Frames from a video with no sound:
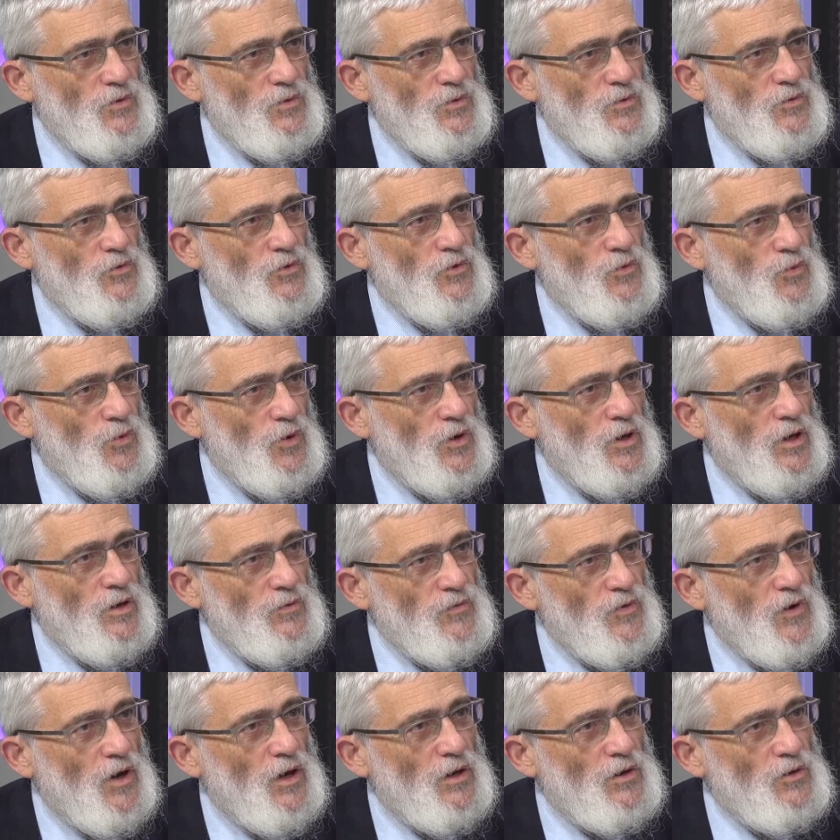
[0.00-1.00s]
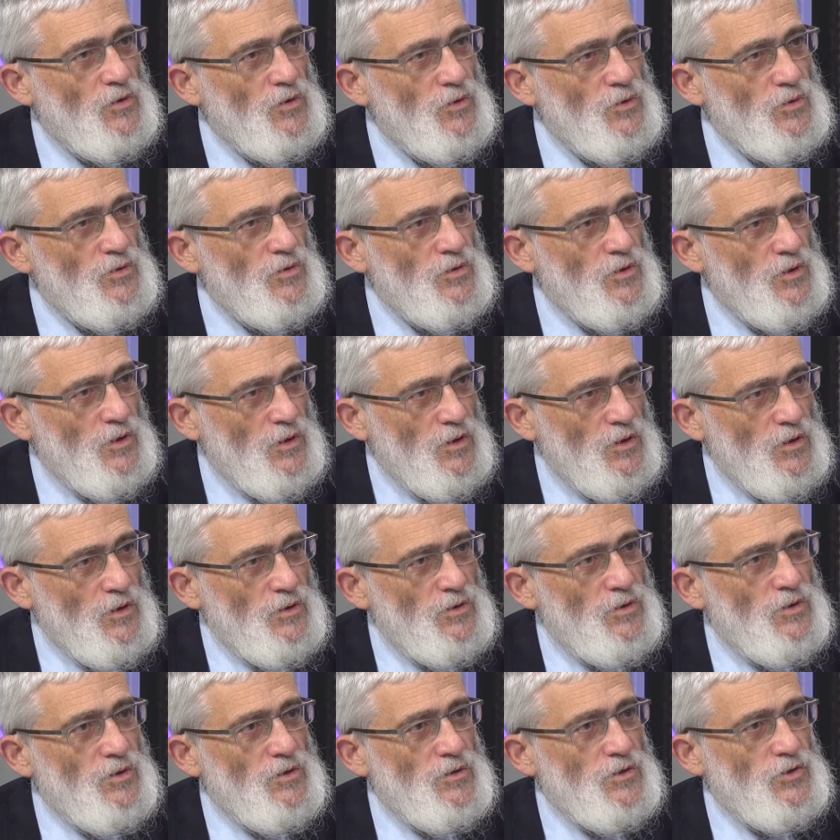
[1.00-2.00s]
do whatever I could
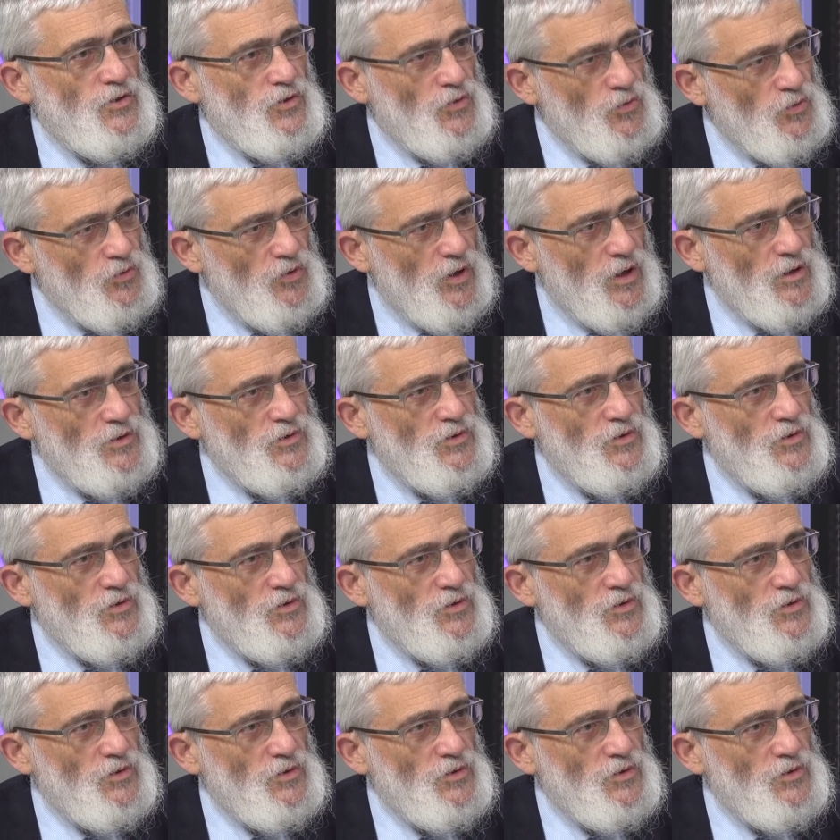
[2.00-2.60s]
to ensure that should